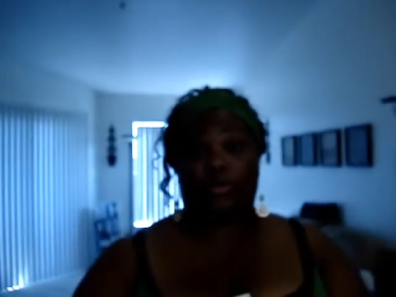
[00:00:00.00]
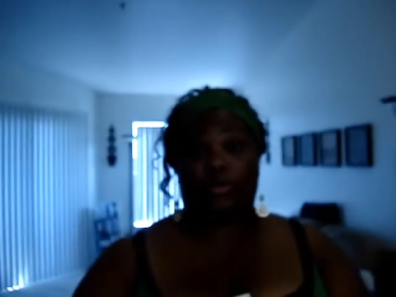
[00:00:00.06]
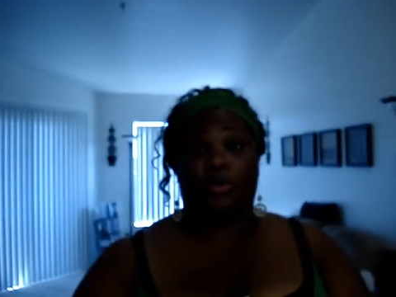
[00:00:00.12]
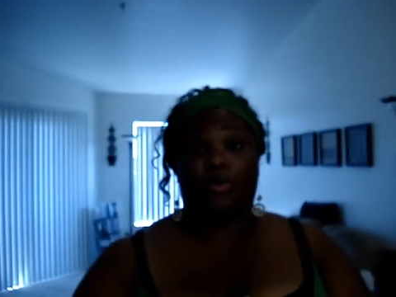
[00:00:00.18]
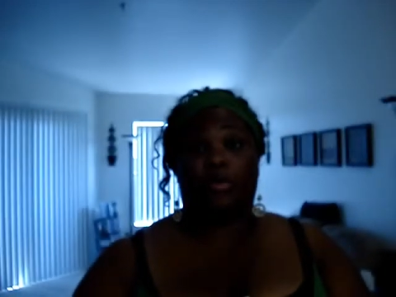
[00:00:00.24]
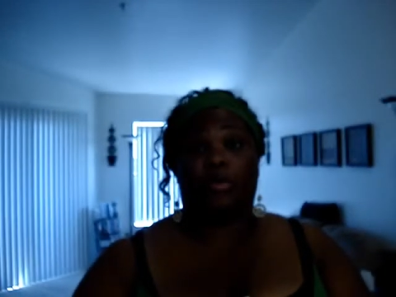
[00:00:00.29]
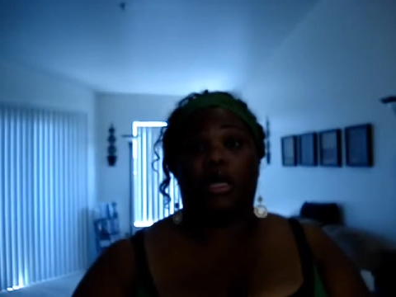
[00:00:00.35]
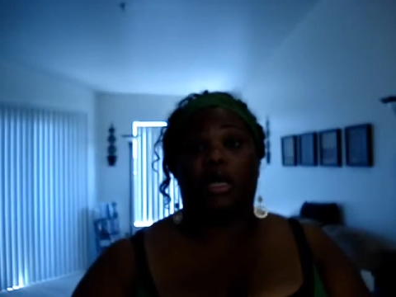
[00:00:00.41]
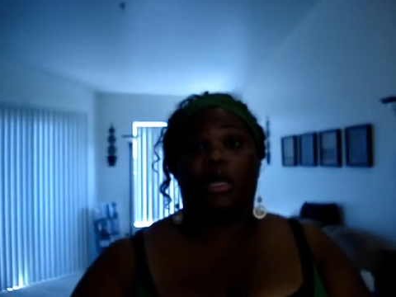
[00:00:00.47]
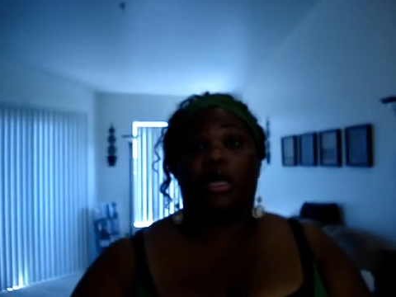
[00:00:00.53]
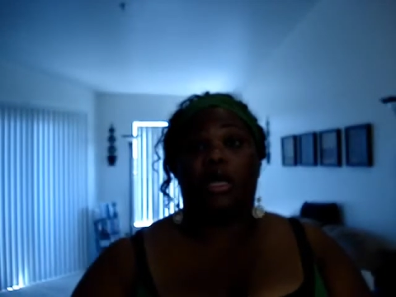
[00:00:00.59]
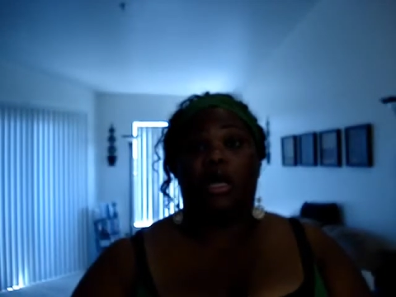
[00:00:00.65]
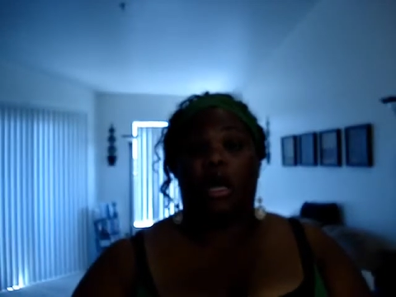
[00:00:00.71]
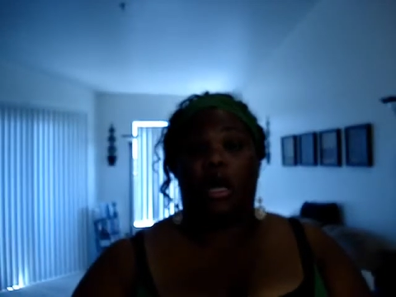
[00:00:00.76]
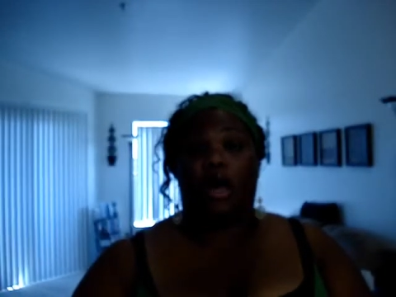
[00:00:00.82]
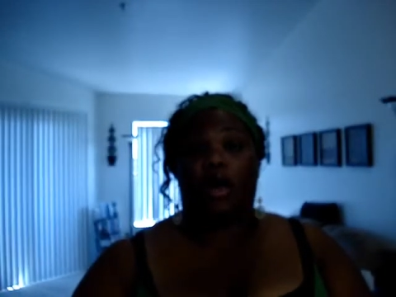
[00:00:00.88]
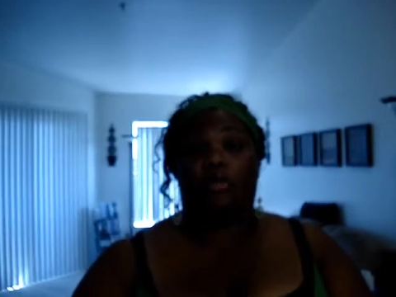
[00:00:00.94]
a group
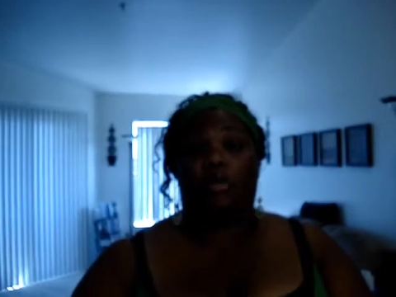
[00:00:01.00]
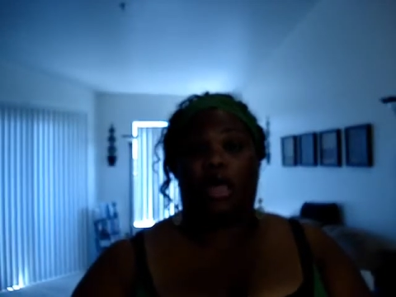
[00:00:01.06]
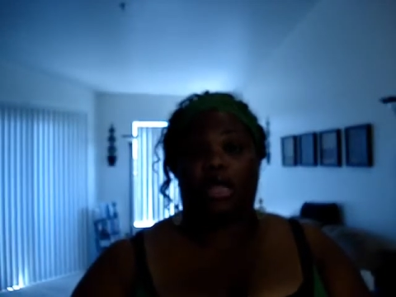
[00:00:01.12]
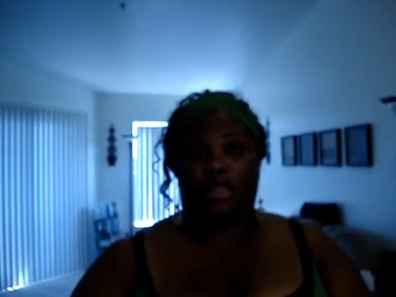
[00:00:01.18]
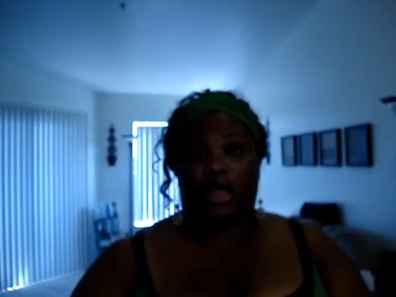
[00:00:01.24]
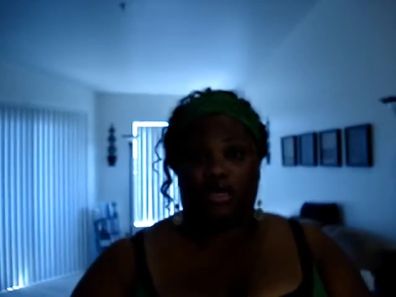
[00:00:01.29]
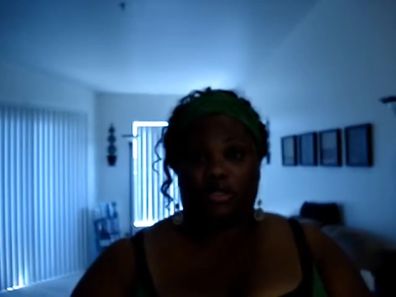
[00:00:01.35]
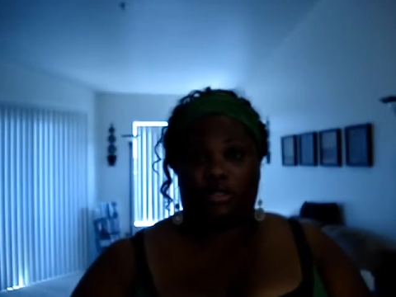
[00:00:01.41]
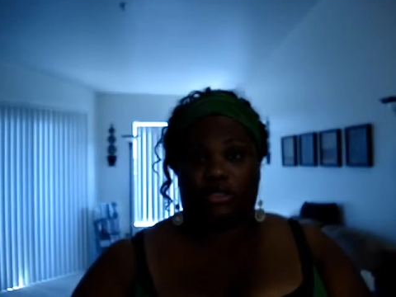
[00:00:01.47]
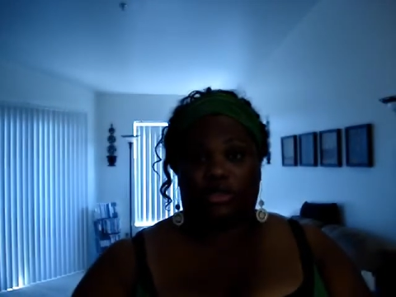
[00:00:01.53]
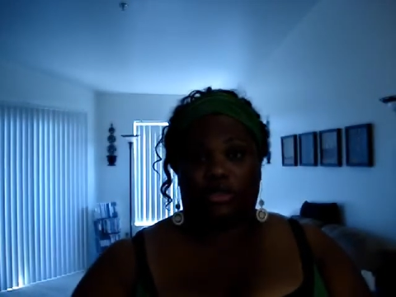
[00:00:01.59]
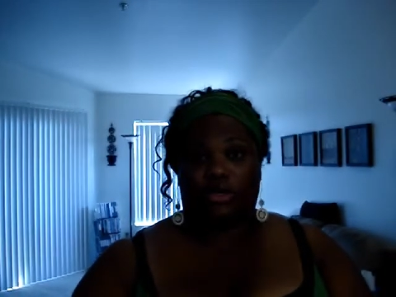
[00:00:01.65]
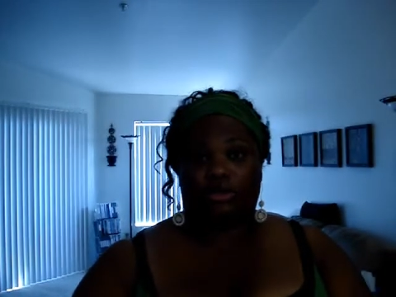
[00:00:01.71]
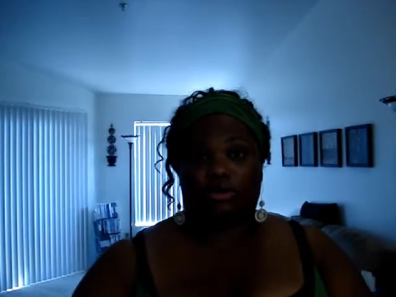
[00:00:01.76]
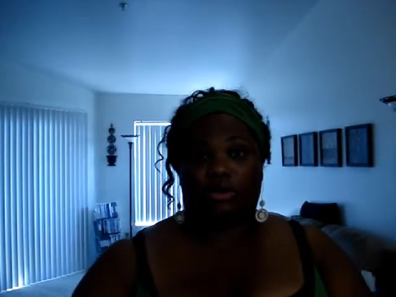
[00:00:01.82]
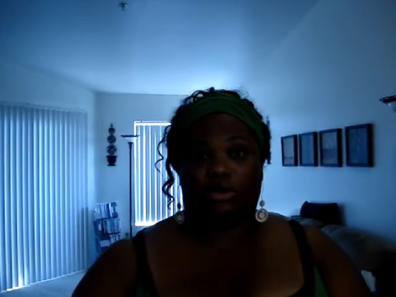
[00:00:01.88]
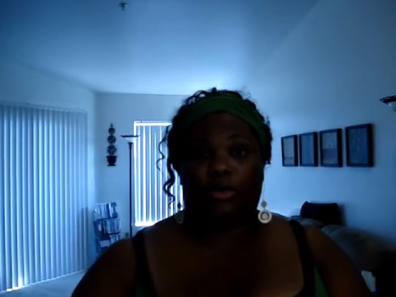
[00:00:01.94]
uh, weight loss
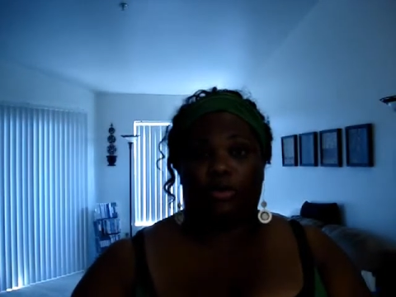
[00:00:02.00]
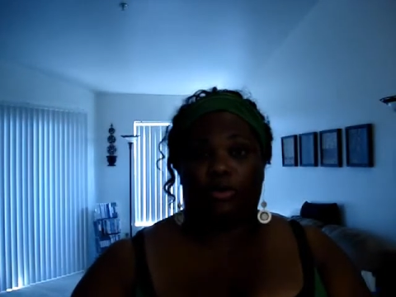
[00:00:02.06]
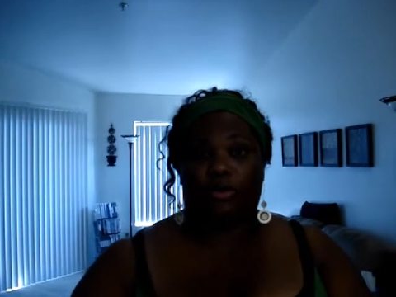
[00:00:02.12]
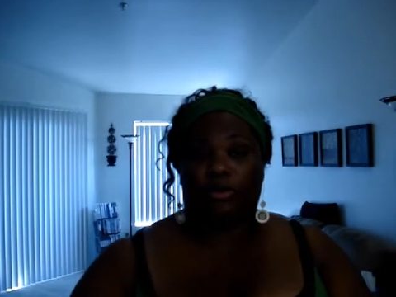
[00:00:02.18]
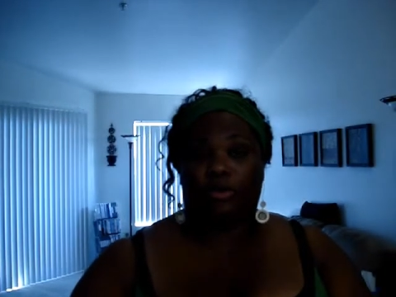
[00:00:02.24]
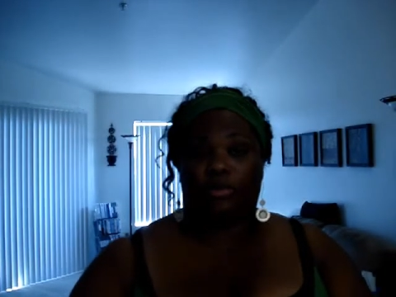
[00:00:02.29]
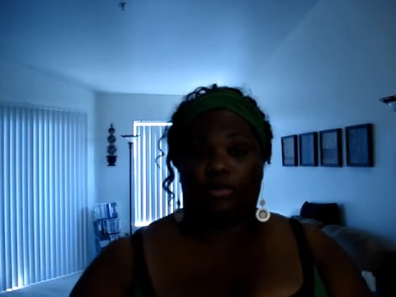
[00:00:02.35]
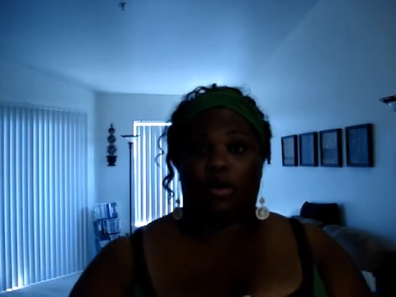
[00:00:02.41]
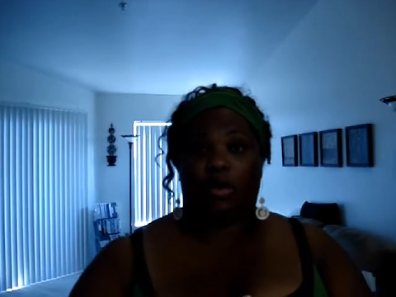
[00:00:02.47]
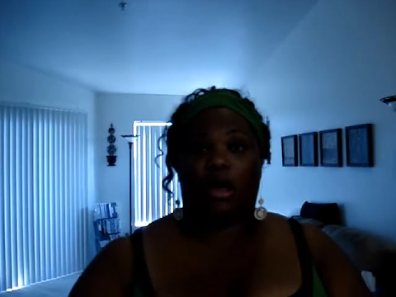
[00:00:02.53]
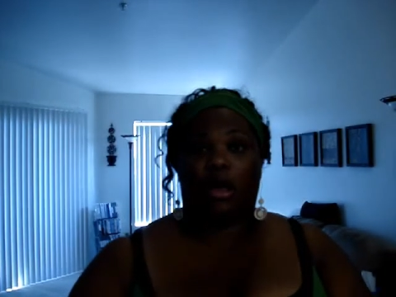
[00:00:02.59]
surgery group.